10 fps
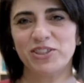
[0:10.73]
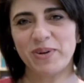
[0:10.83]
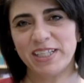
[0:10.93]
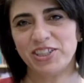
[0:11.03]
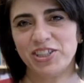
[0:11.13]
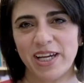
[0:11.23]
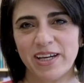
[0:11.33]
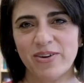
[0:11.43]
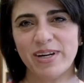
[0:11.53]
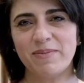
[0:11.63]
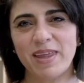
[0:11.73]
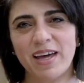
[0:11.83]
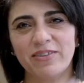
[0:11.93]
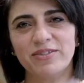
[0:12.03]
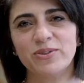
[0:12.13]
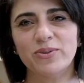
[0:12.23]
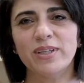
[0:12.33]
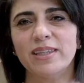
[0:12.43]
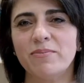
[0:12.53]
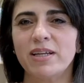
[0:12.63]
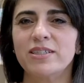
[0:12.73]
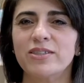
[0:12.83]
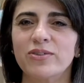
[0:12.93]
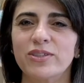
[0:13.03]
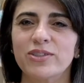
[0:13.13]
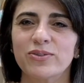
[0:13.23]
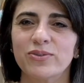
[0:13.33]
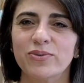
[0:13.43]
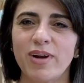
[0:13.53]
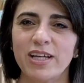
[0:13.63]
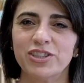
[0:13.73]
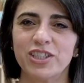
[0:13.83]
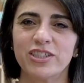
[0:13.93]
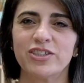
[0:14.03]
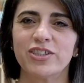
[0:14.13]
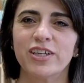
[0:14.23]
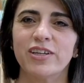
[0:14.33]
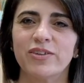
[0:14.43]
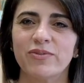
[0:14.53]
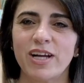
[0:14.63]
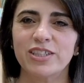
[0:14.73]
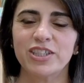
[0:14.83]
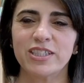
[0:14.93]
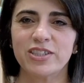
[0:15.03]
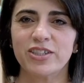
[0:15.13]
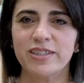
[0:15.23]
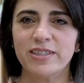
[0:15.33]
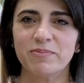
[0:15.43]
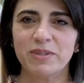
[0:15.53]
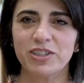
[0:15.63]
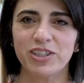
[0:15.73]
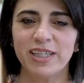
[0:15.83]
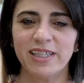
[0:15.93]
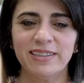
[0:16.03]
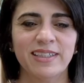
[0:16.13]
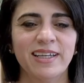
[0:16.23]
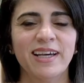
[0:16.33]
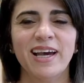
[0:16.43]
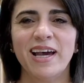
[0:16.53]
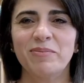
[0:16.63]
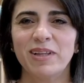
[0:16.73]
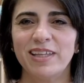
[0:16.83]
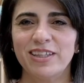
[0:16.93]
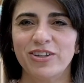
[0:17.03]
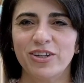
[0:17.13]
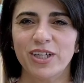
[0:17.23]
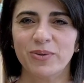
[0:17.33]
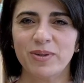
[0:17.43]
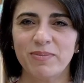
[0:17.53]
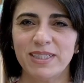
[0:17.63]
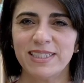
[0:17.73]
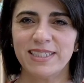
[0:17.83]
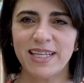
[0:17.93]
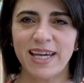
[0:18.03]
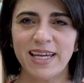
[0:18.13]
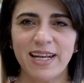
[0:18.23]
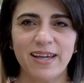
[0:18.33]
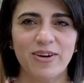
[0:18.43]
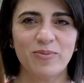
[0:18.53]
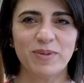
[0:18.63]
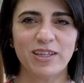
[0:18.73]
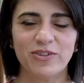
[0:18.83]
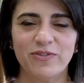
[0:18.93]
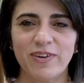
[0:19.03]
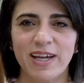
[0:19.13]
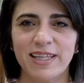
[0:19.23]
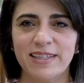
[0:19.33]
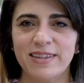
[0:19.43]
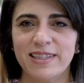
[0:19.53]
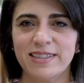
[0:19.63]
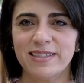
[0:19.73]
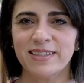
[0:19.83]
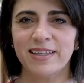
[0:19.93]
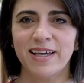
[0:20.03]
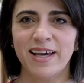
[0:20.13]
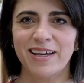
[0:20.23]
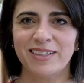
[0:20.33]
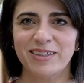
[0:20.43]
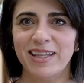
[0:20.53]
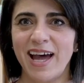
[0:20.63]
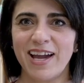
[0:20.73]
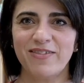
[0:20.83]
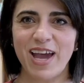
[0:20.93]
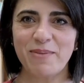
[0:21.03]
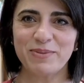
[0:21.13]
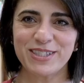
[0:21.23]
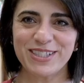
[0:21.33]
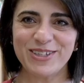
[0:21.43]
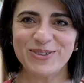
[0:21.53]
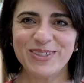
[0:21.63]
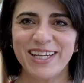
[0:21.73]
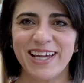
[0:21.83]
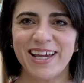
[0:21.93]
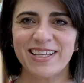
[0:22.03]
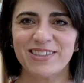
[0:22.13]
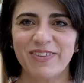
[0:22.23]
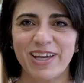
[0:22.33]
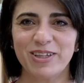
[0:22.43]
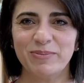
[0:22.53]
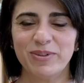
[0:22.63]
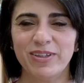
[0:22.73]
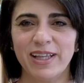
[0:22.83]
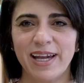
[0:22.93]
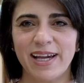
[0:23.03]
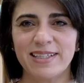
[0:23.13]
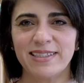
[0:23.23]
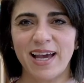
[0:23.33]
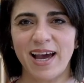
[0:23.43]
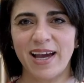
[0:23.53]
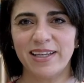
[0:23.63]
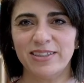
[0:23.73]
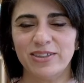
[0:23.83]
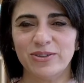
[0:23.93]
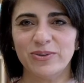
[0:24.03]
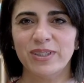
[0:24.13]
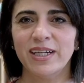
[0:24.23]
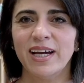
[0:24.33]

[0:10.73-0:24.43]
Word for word: is Joanne Shango, and I'm the head of school at the Montessori School Rochester here in Rochester Hills, Michigan. I'm glad that you're here with me today, and I hope that you find this live episode as valuable as I do.